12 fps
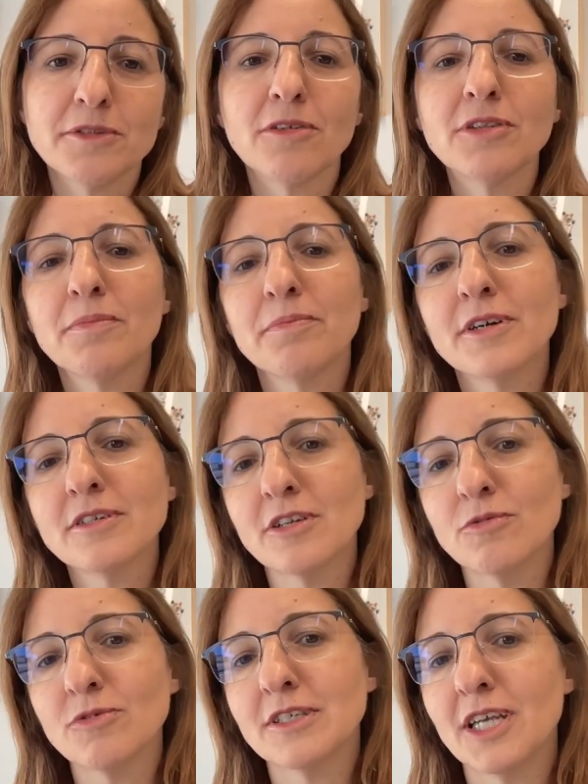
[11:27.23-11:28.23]
so the
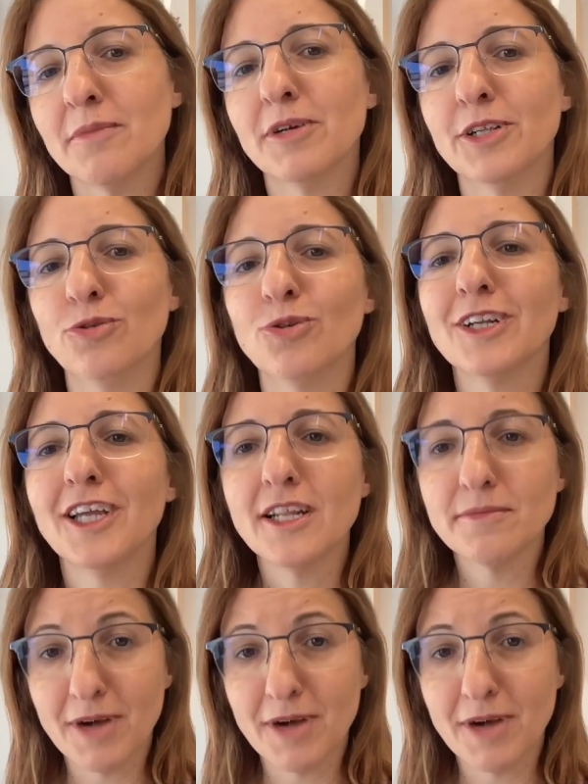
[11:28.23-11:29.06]
person was able to create